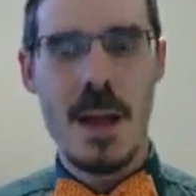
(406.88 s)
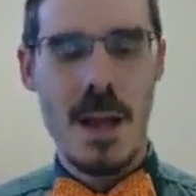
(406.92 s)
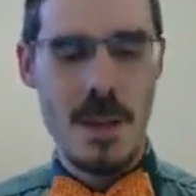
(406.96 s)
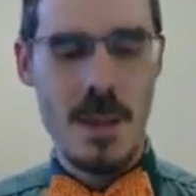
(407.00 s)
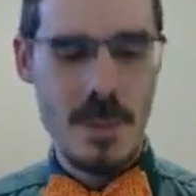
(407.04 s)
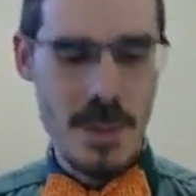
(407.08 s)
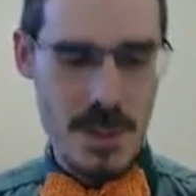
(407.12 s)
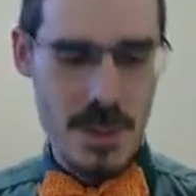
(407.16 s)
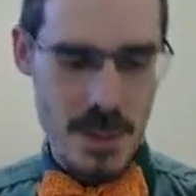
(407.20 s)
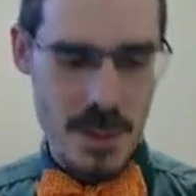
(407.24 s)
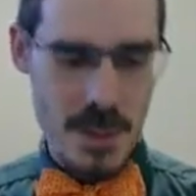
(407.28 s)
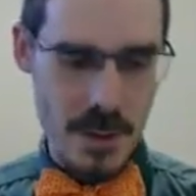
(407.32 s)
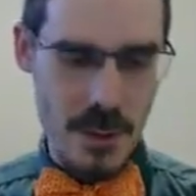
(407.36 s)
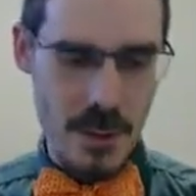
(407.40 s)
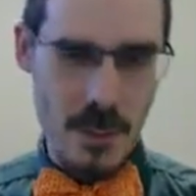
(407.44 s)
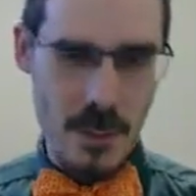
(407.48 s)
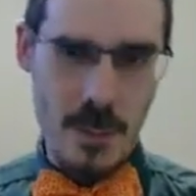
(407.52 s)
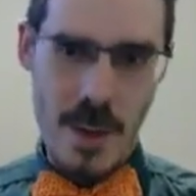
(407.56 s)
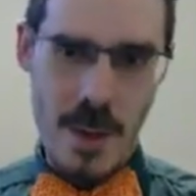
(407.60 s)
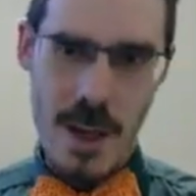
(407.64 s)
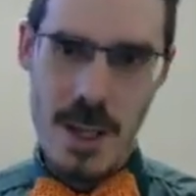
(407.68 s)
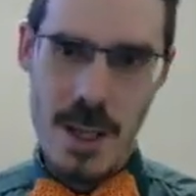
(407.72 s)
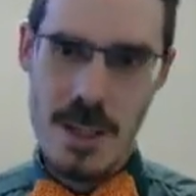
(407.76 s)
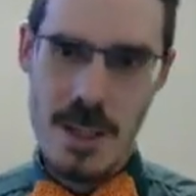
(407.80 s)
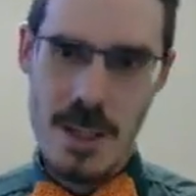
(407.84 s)
Let me show you.
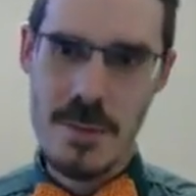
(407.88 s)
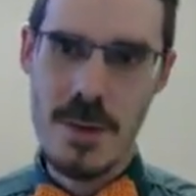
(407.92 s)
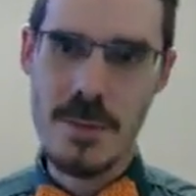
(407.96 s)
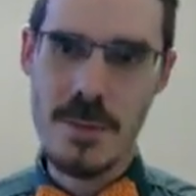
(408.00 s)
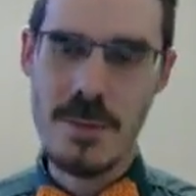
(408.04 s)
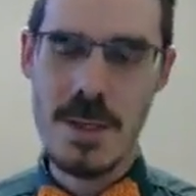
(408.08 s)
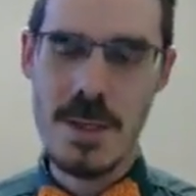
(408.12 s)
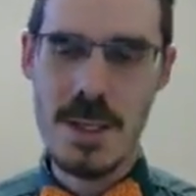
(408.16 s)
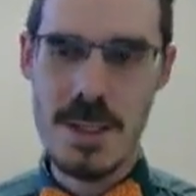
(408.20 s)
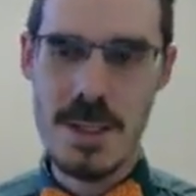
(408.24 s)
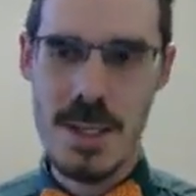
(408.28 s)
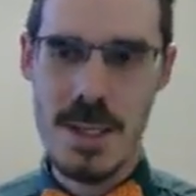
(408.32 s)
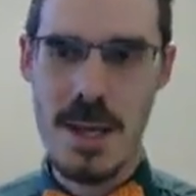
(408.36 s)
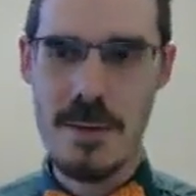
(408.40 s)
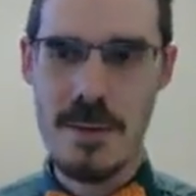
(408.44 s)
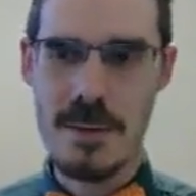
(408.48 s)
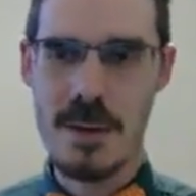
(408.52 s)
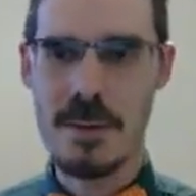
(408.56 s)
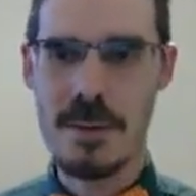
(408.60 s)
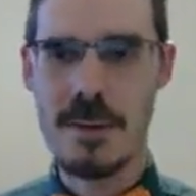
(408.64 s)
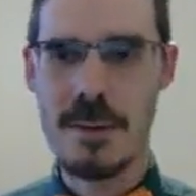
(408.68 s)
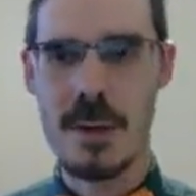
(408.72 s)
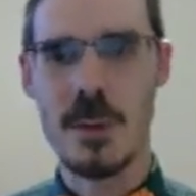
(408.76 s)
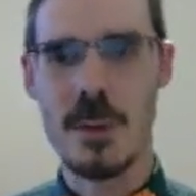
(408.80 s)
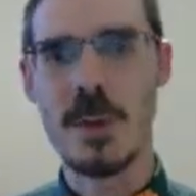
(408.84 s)
Page 57
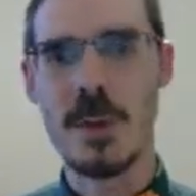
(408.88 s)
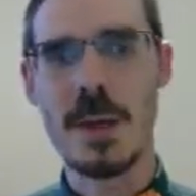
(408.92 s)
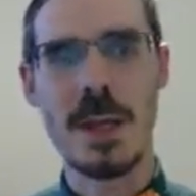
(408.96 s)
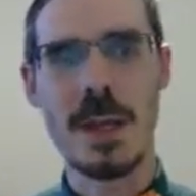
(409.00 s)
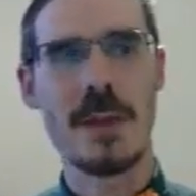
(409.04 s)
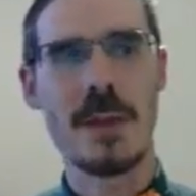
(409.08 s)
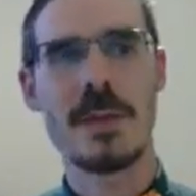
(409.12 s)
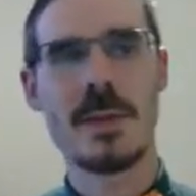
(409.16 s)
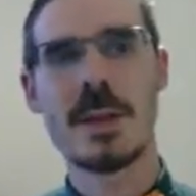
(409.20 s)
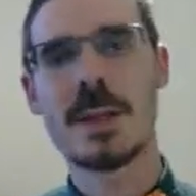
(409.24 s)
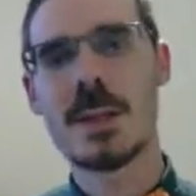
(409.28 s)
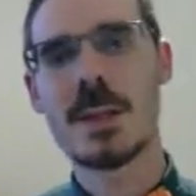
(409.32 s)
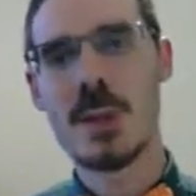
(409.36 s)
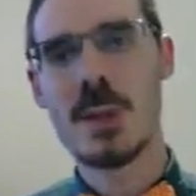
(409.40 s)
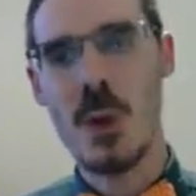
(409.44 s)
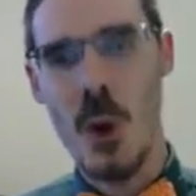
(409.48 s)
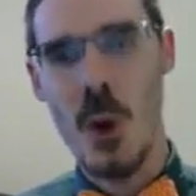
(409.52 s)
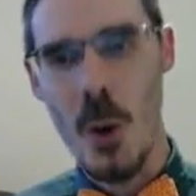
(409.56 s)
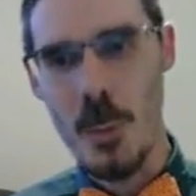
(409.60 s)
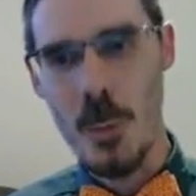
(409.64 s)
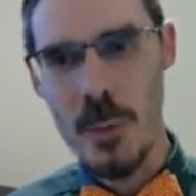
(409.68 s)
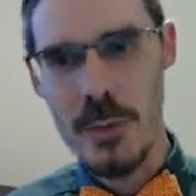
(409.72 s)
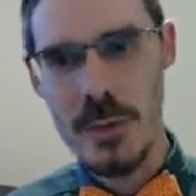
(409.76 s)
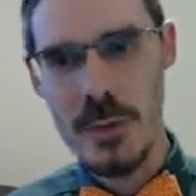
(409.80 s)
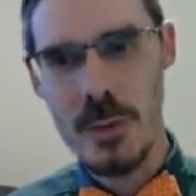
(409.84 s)
of Louis, at the
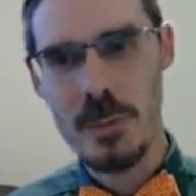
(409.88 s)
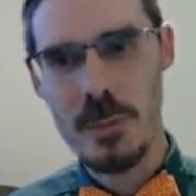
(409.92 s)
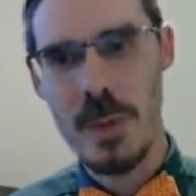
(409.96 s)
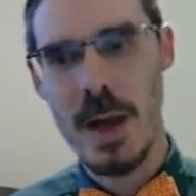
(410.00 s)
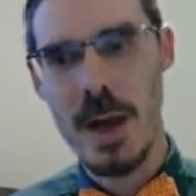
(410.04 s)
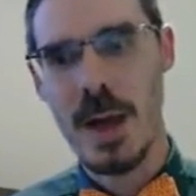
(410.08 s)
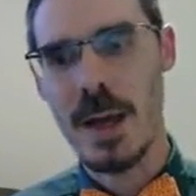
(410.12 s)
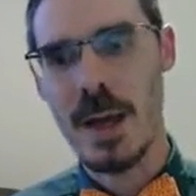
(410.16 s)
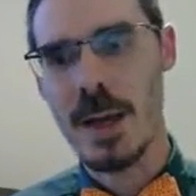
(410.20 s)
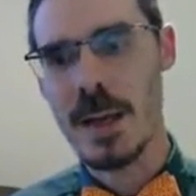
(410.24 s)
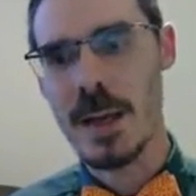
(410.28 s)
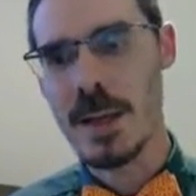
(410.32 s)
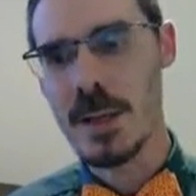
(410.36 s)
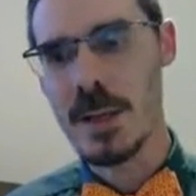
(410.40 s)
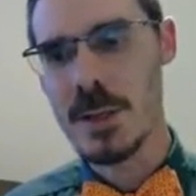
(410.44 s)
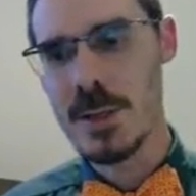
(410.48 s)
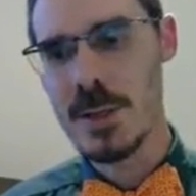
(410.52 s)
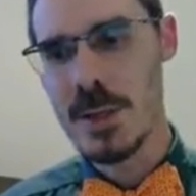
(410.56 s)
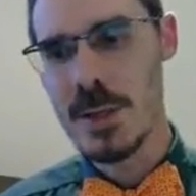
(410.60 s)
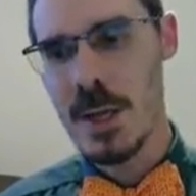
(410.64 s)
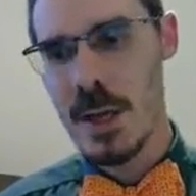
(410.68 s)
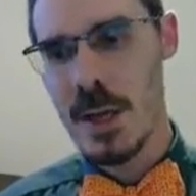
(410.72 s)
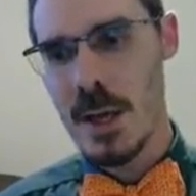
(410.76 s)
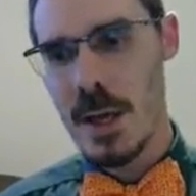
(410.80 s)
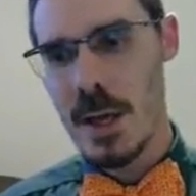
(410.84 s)
top of the
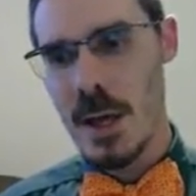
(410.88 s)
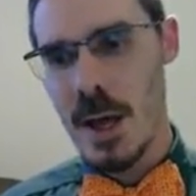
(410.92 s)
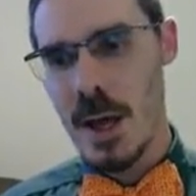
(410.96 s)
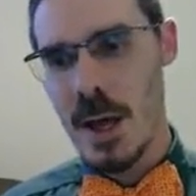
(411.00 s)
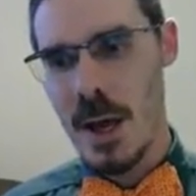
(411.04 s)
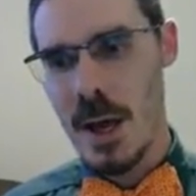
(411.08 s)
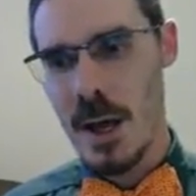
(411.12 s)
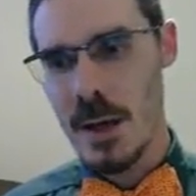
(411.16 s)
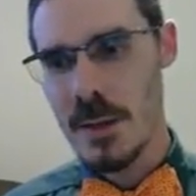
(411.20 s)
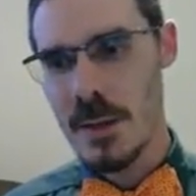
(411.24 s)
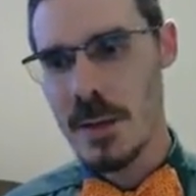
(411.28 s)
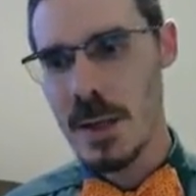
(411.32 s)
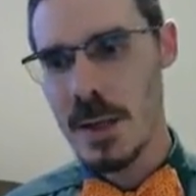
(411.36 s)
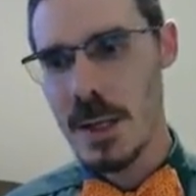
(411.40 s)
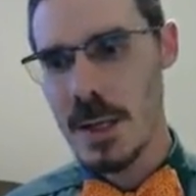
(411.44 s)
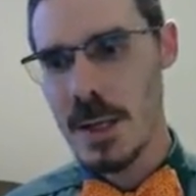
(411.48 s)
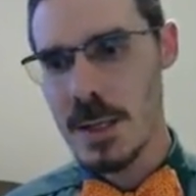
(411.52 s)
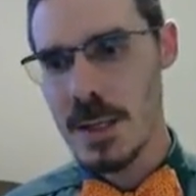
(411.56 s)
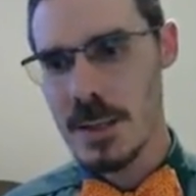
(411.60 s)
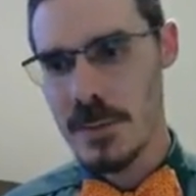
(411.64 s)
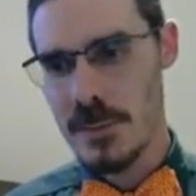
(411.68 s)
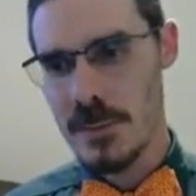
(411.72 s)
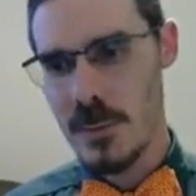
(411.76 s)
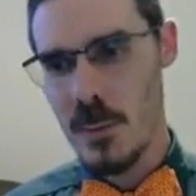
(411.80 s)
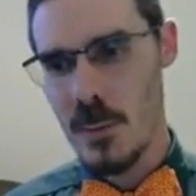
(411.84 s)
page are
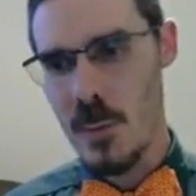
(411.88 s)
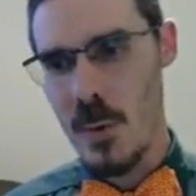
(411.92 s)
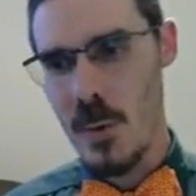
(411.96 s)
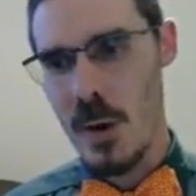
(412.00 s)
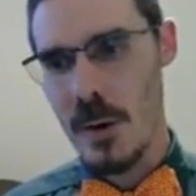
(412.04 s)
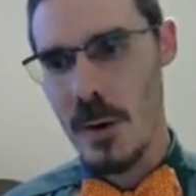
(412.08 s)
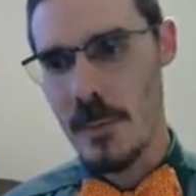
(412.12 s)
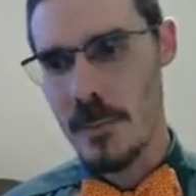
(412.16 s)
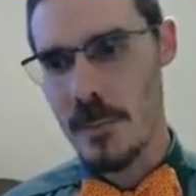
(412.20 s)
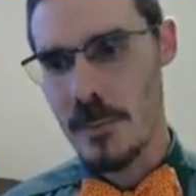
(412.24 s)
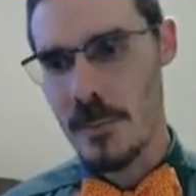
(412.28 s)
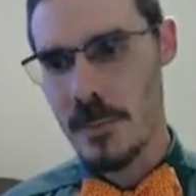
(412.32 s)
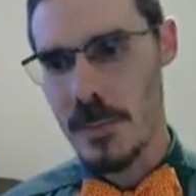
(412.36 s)
these four.